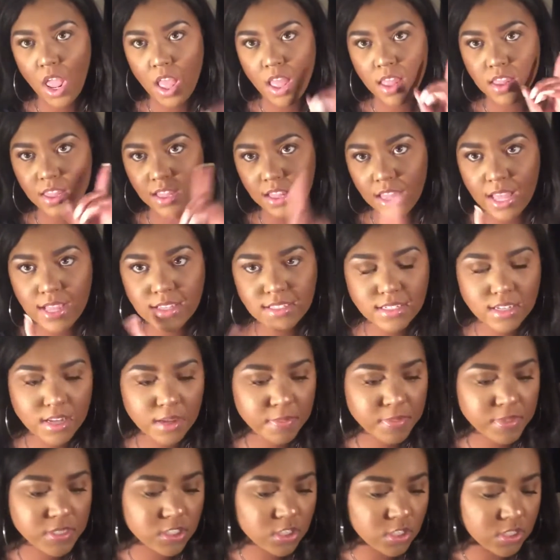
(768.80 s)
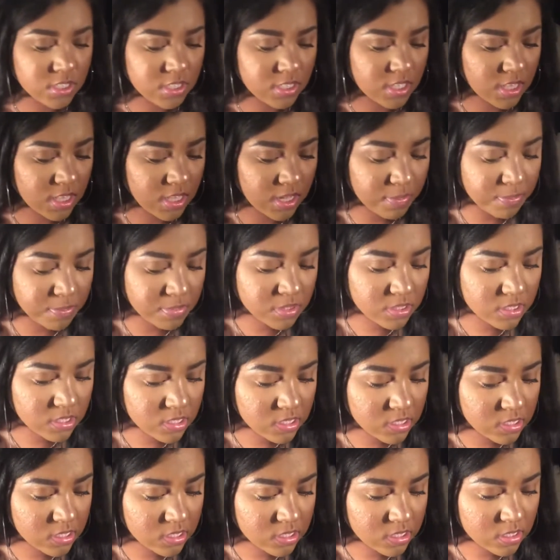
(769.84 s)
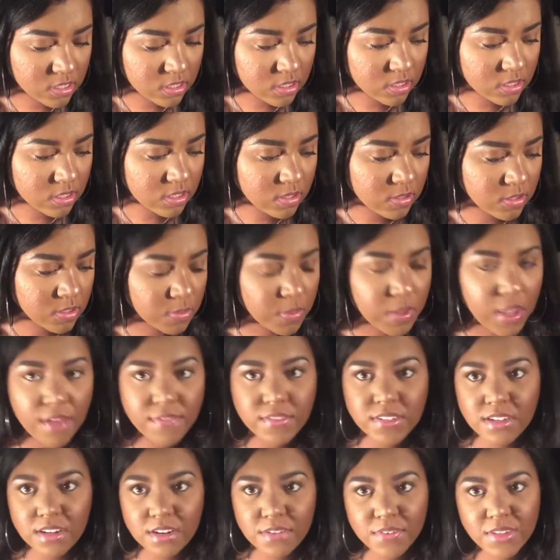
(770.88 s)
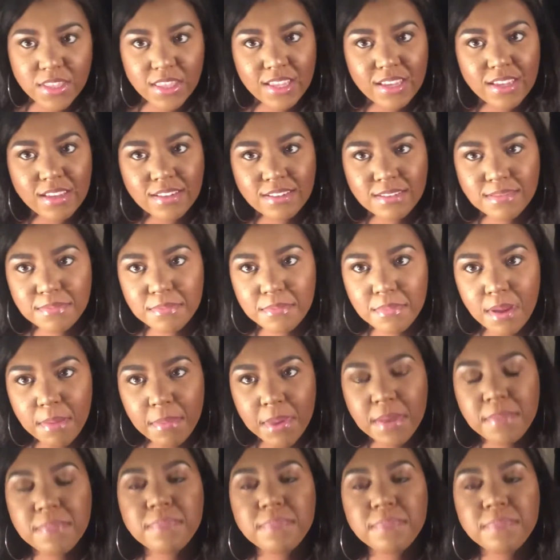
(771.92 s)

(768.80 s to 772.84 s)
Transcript: the last step is just the lips. So we haven't done everything. My bad.